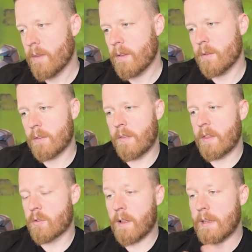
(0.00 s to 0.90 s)
So did they
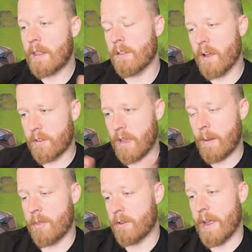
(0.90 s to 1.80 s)
draw lethal off the
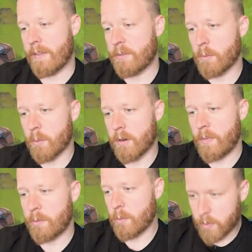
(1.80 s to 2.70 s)
top of their deck? That's what
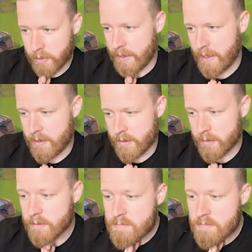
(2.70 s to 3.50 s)
we're looking at here.